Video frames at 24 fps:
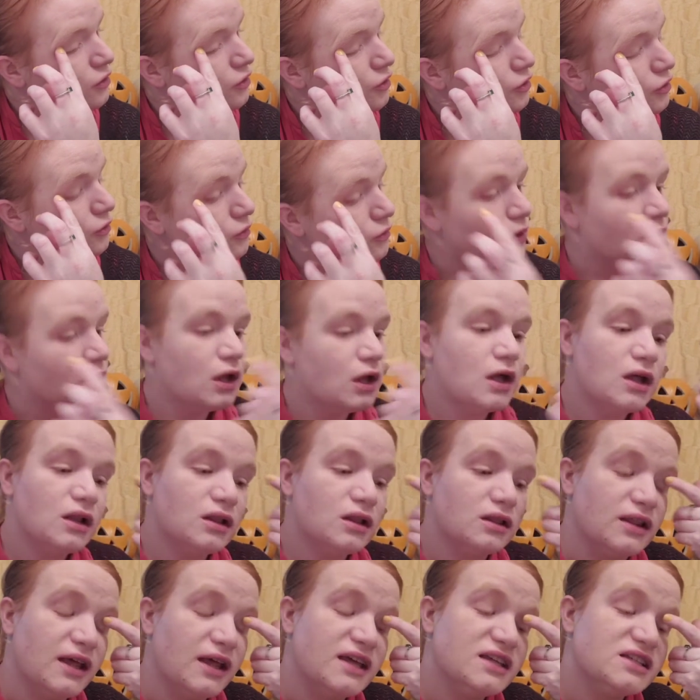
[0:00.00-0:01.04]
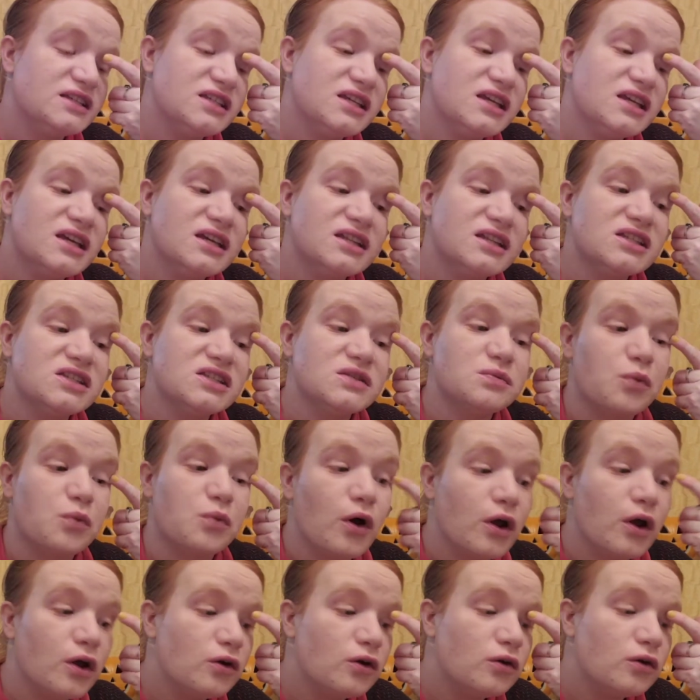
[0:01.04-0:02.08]
grew lazy and
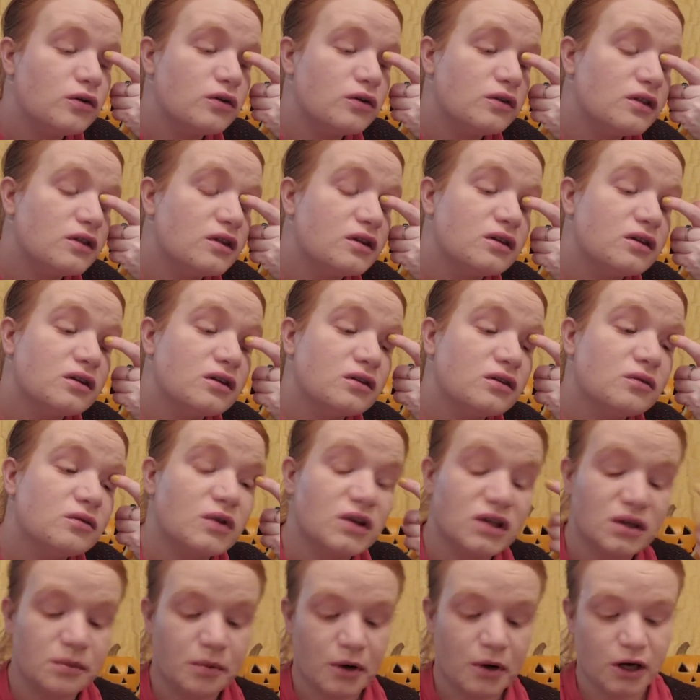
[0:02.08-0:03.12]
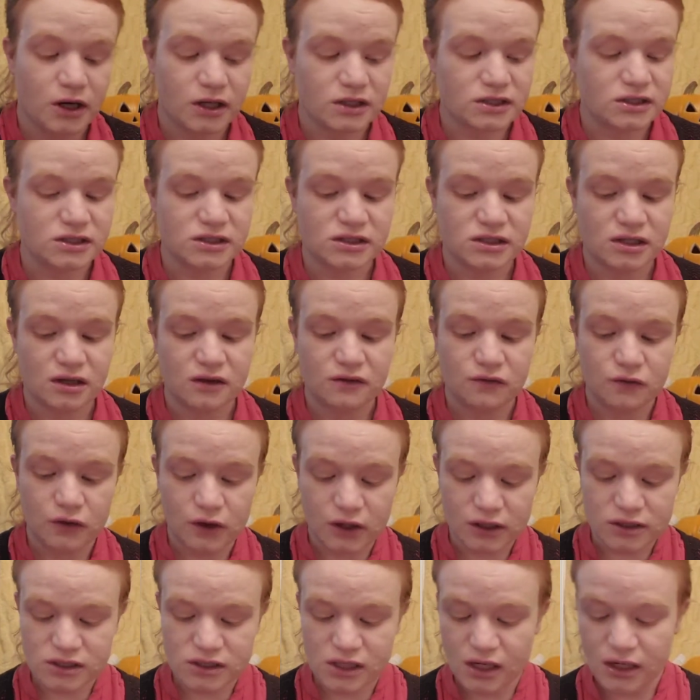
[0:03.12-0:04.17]
spoiled and went to parties and stuff.
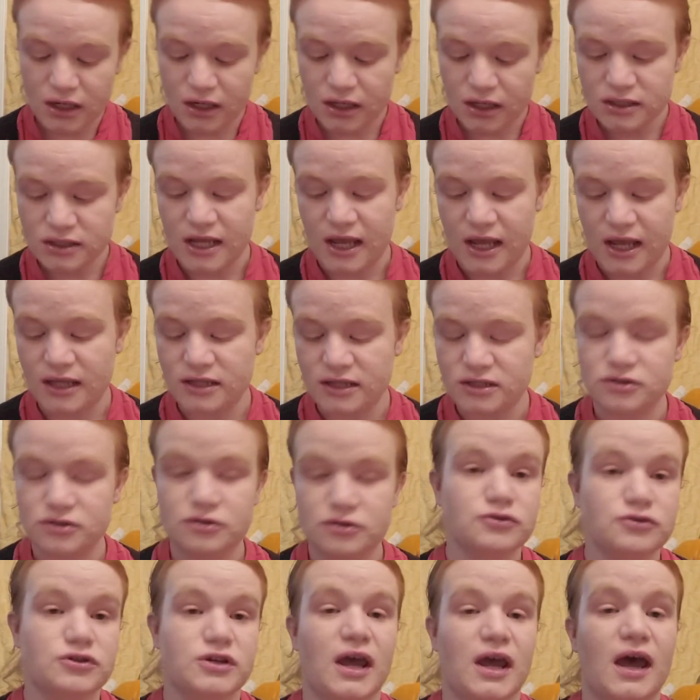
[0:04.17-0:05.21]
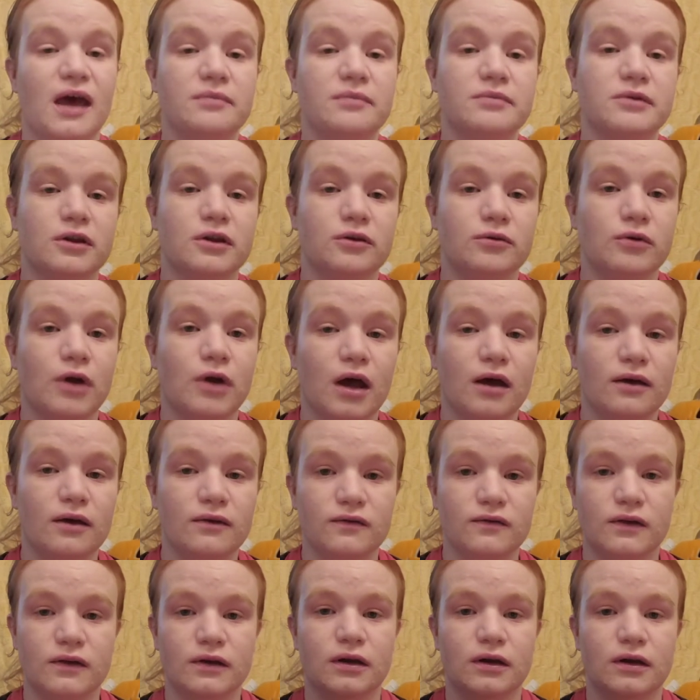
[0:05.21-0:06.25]
Well, Oksana's hands grew chapped and
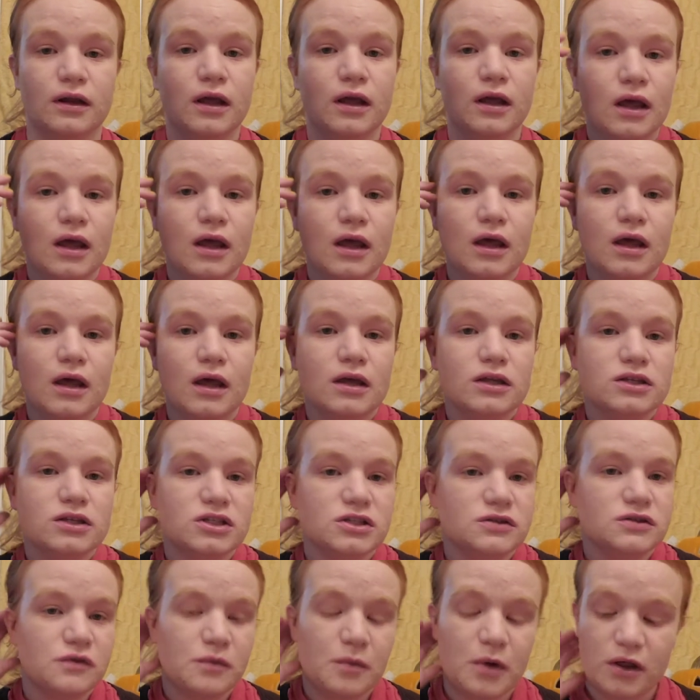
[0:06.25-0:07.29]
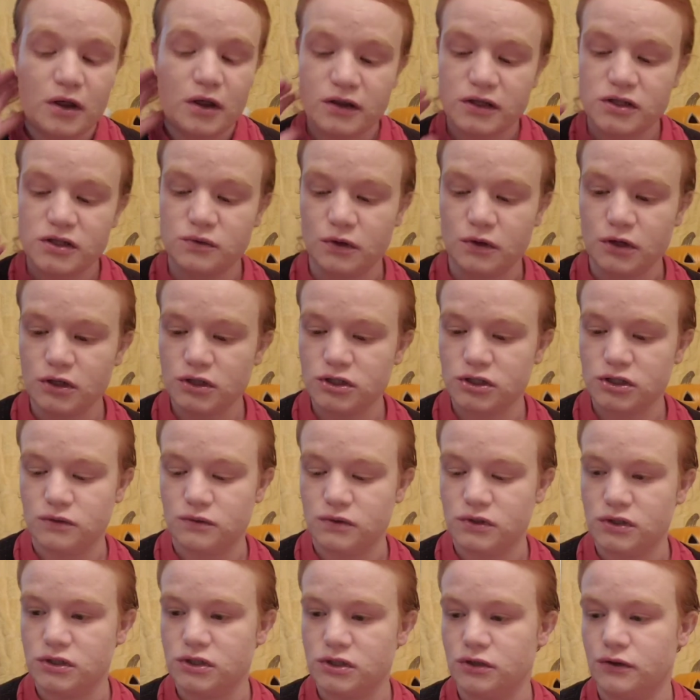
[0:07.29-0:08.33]
rough, and just from all this work she
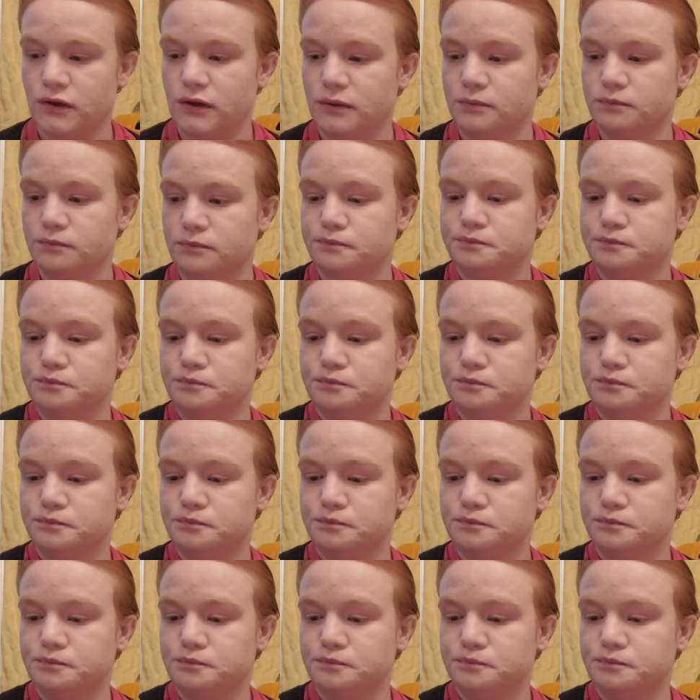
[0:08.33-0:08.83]
was doing.